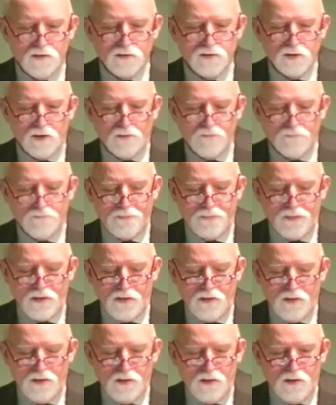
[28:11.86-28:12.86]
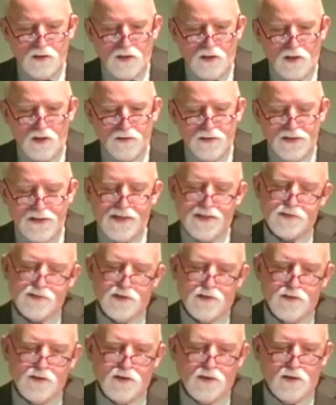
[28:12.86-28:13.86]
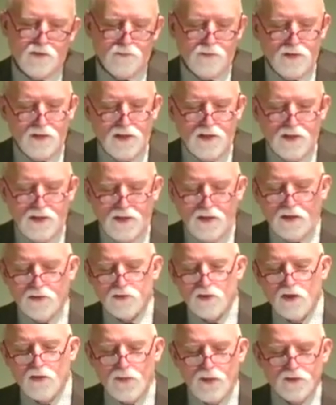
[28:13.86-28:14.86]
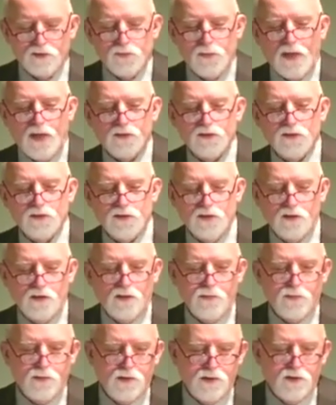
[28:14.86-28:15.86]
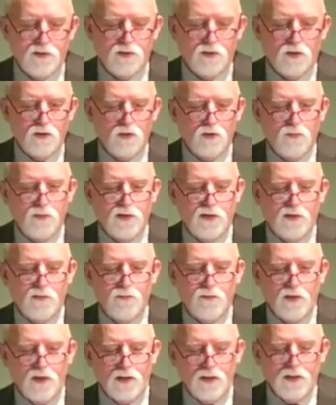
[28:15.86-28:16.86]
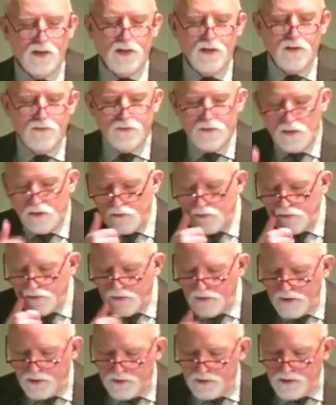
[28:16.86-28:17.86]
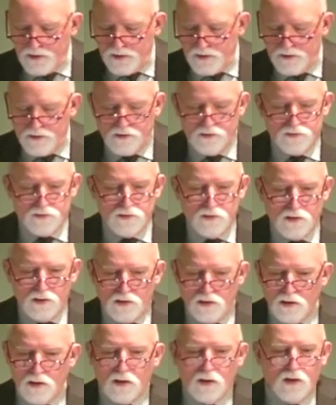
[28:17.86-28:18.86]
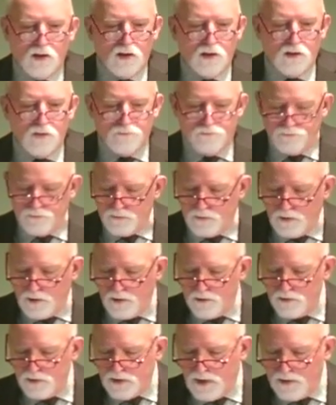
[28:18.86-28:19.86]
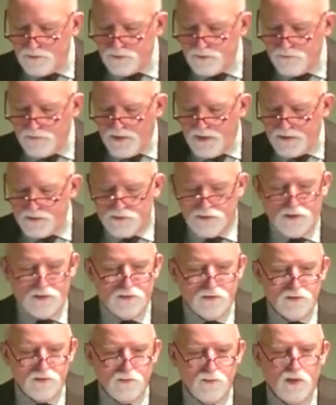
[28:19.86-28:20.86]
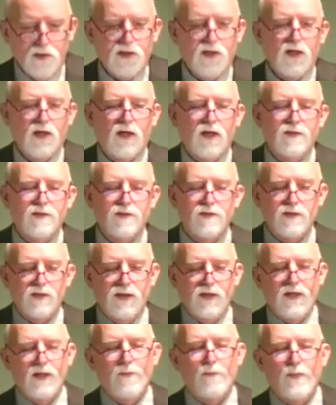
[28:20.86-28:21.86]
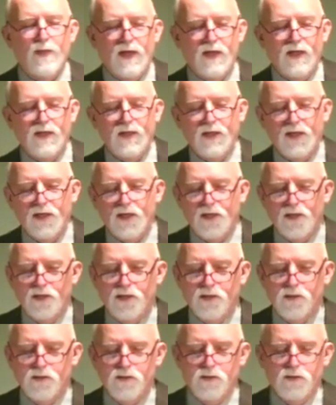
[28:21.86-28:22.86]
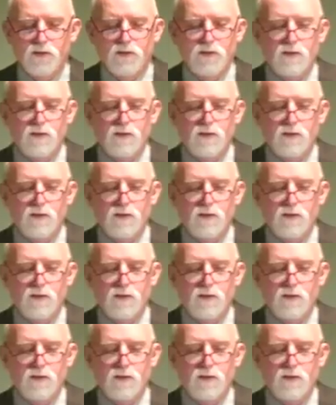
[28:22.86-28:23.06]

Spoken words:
So, and that's income. And I'll talk about spouse's income here in a little bit, but the other thing is other types of assets. Because to get Medicaid,